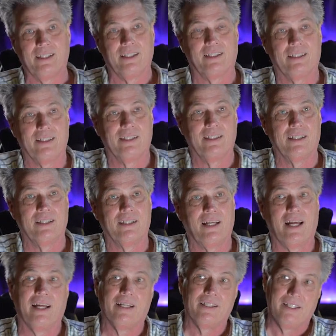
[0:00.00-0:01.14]
And
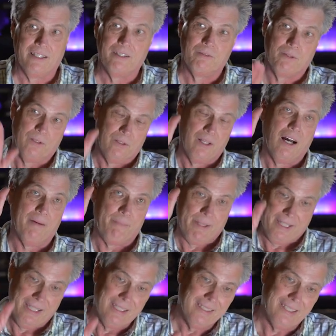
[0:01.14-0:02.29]
then the roll up
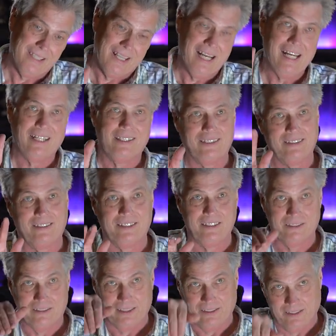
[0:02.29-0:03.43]
into that is
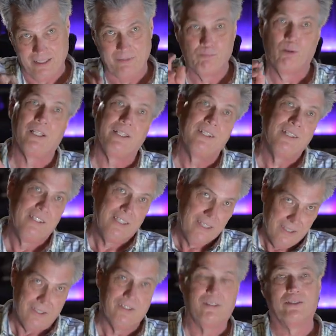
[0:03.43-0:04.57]
either a steep one
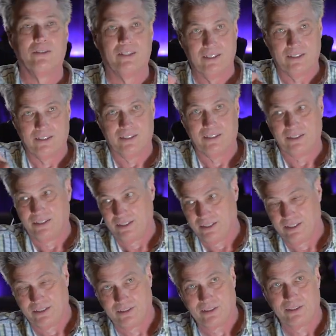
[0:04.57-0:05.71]
or
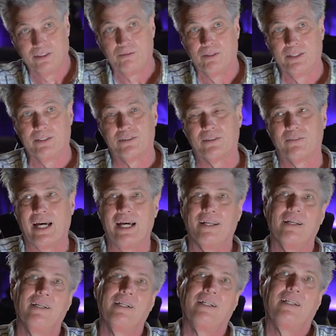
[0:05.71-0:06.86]
a slow one. So
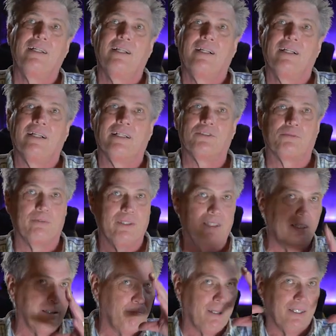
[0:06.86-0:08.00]
that, it's
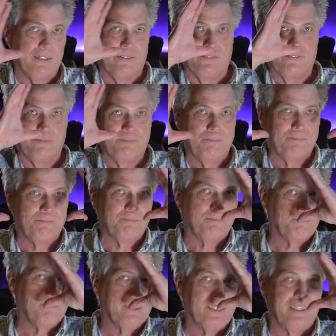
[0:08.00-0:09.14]
really about,
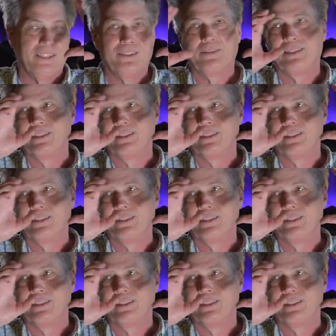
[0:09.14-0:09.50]
you know,